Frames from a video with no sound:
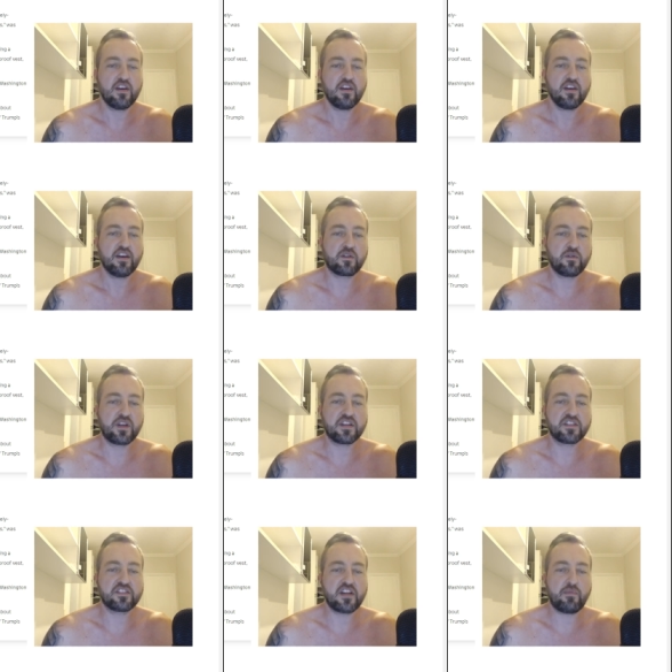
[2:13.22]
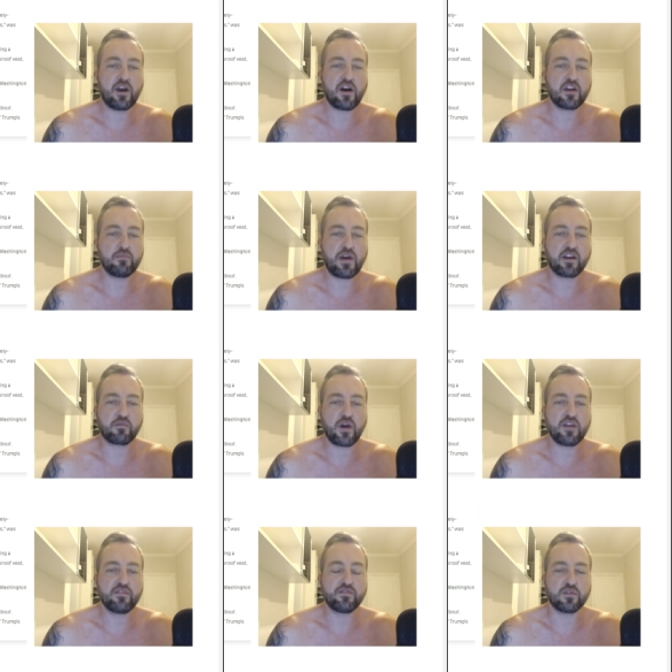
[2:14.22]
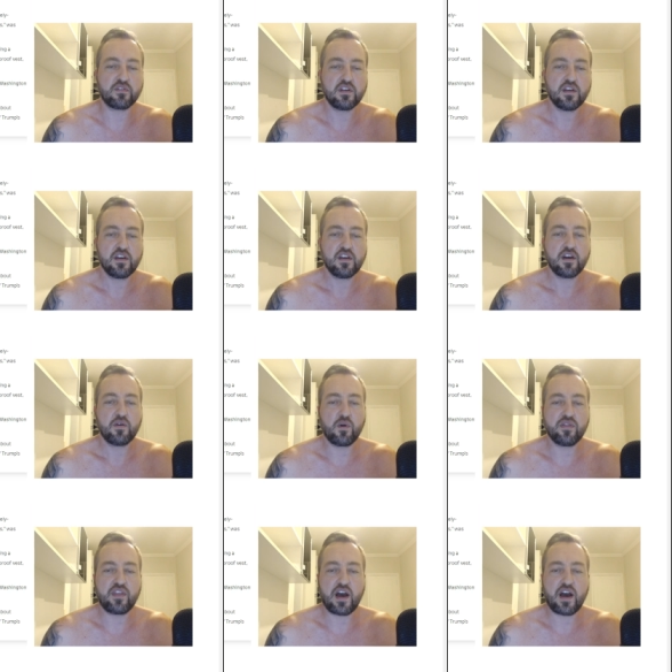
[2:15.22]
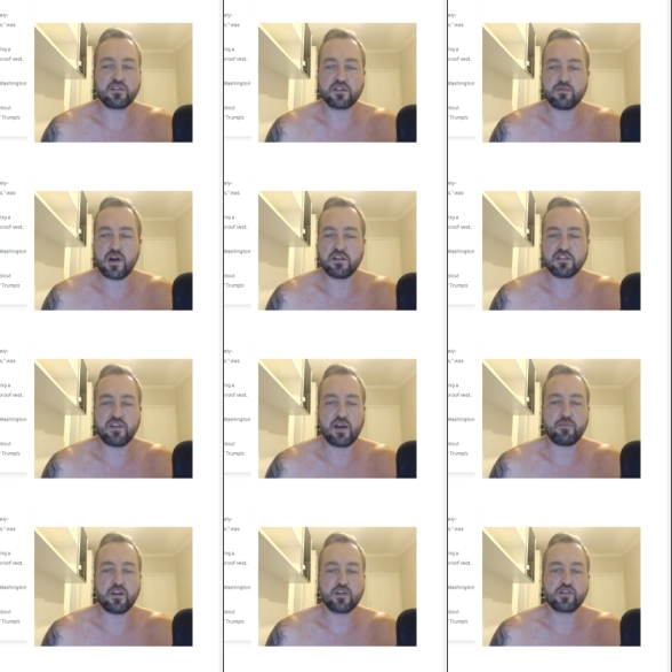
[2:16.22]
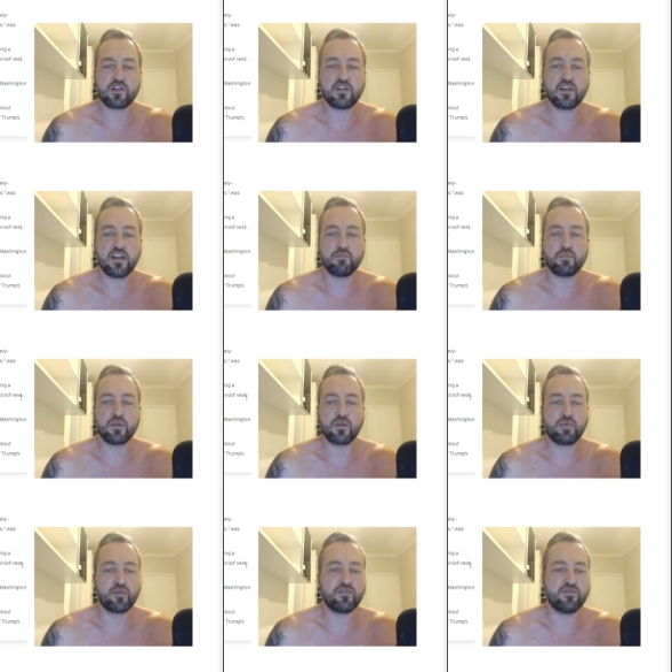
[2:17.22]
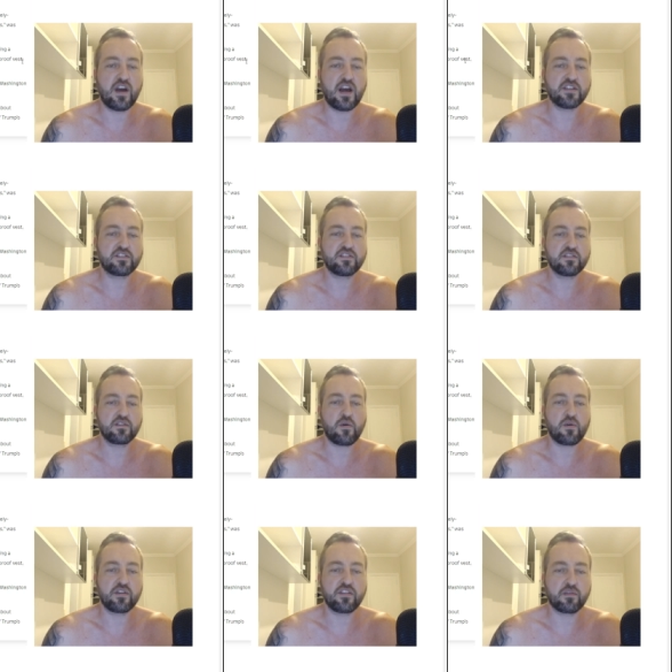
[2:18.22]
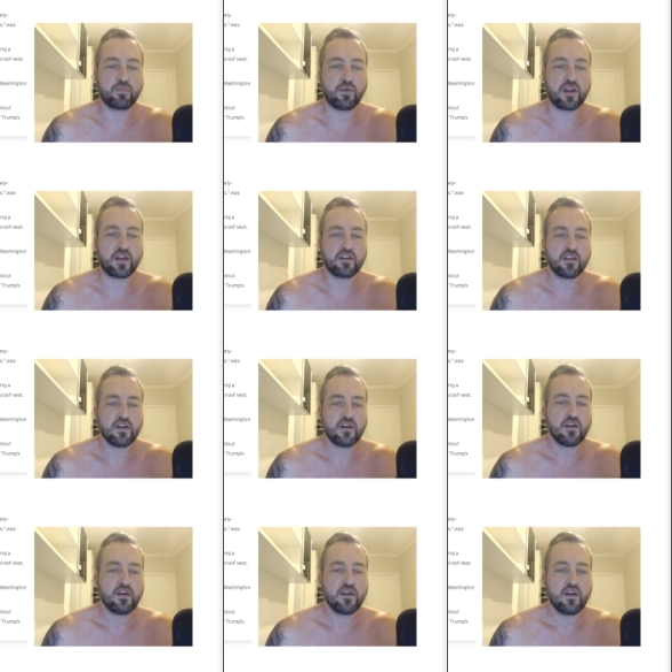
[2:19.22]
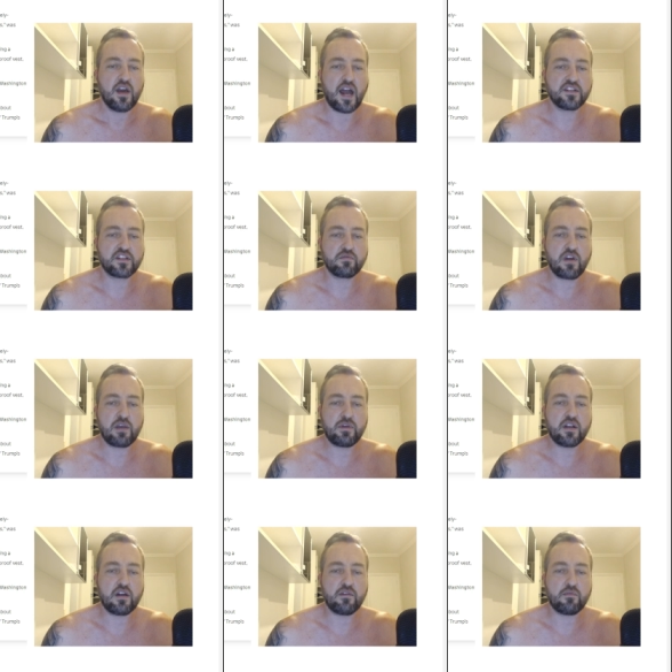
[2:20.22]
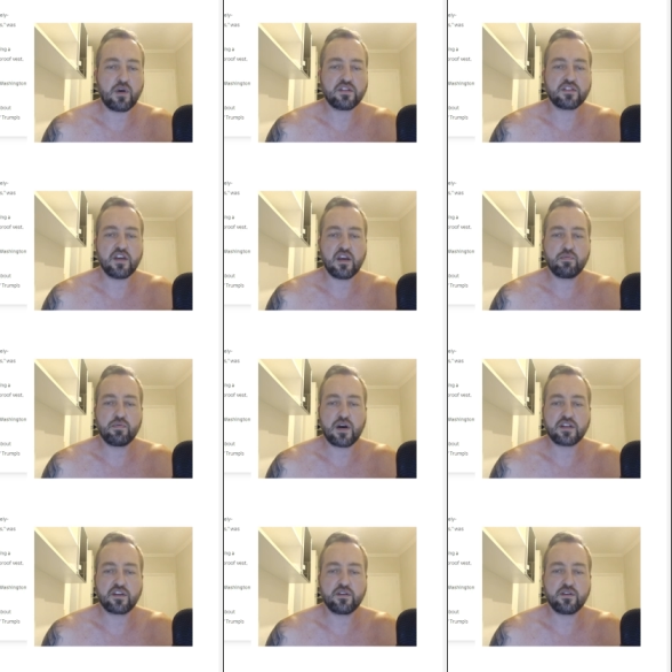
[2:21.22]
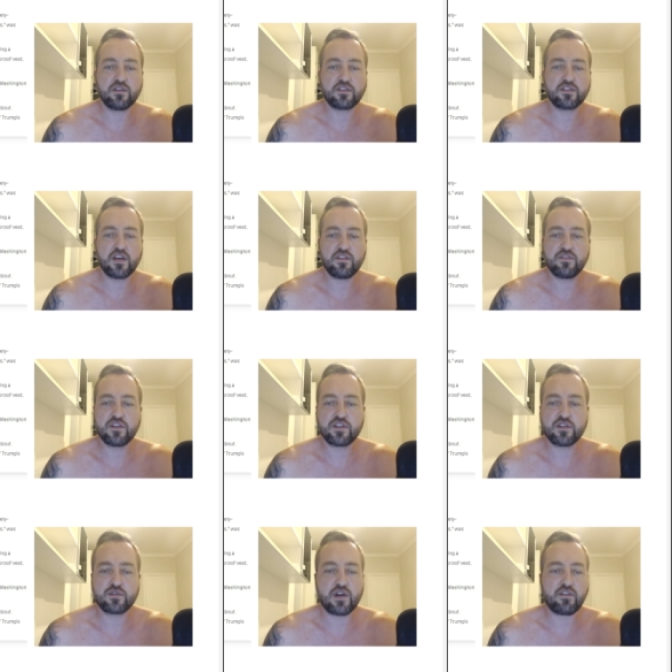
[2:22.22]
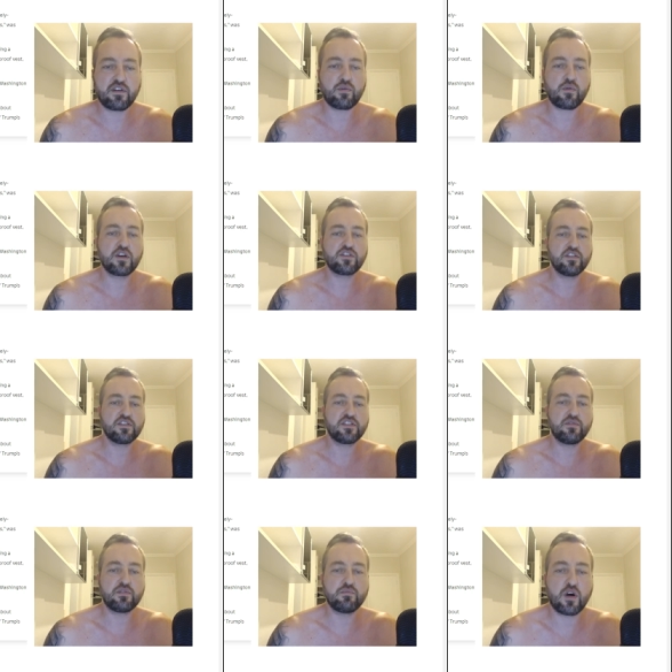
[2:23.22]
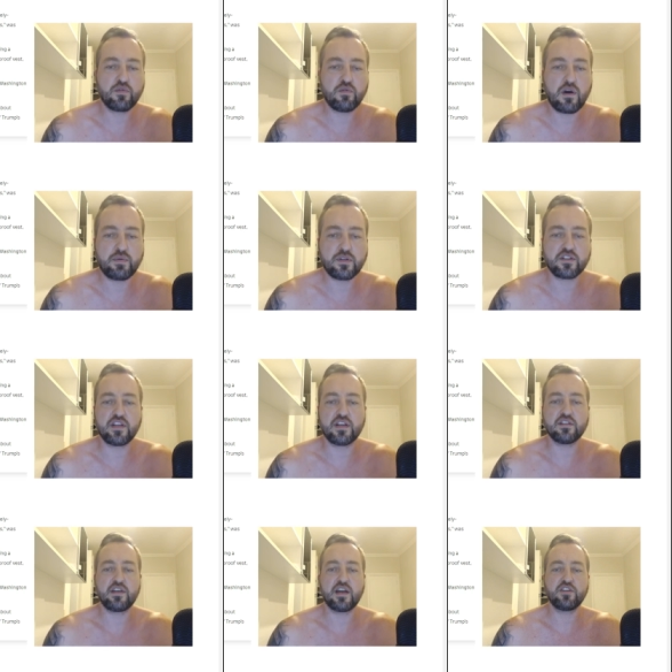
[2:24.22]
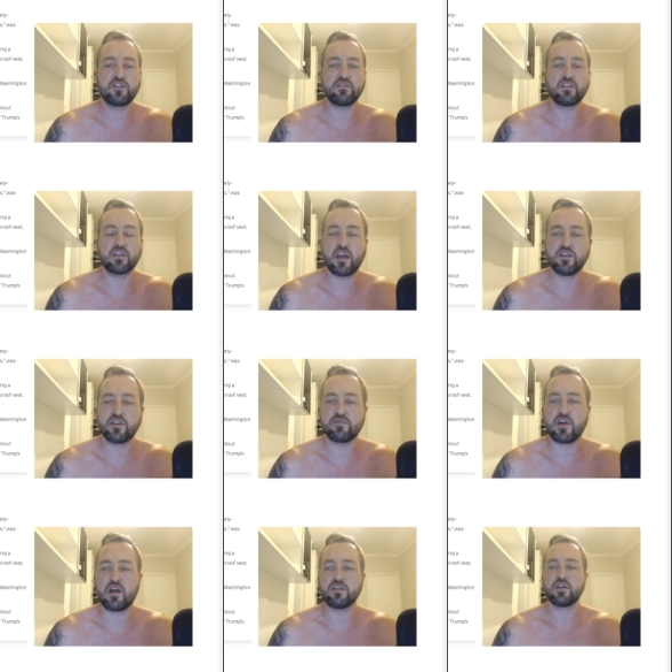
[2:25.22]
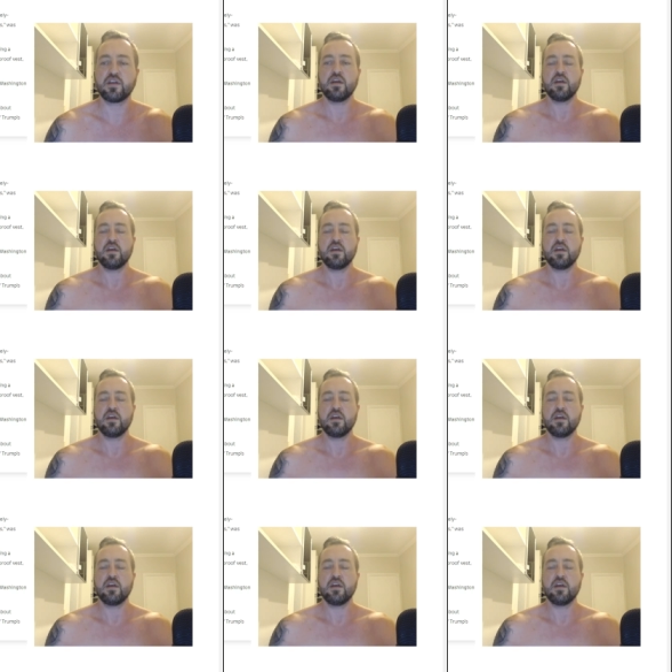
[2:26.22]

including a semi automatic rifle 1,000 rounds of ammunition, and a bulletproof vest, according to the complaint. At his arraignment on Wednesday, prosecutors said Fisher traveled to Washington, D.C. with multiple weapons and the intention of engaging in violence.